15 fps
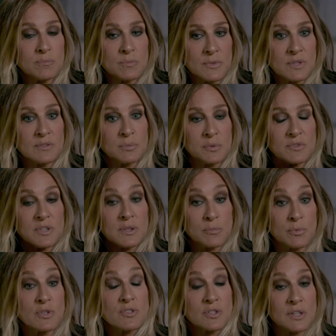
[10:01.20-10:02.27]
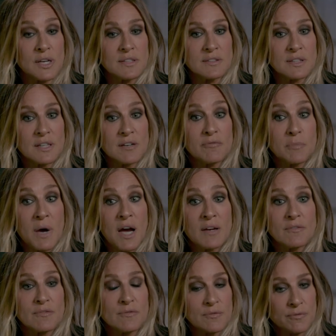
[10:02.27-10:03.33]
this was an original idea of
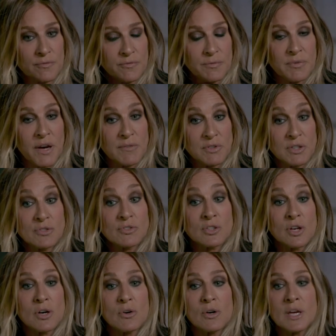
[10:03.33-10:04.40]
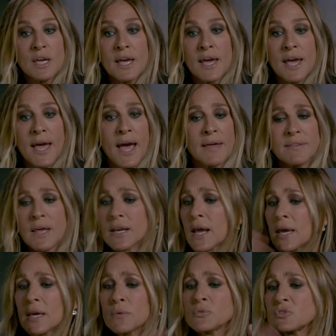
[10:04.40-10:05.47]
mine five years ago, and, and
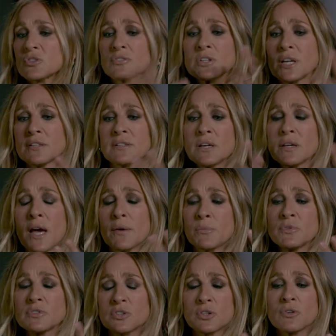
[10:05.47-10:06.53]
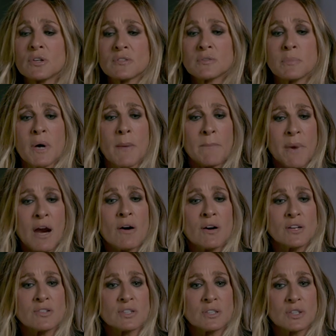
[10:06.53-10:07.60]
it was just an idea. I was curious about
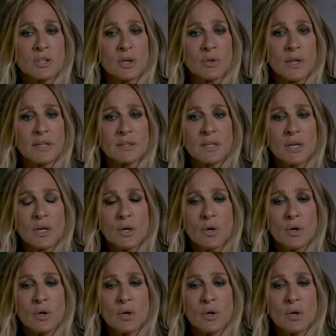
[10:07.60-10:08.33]
marriage, and you know, like,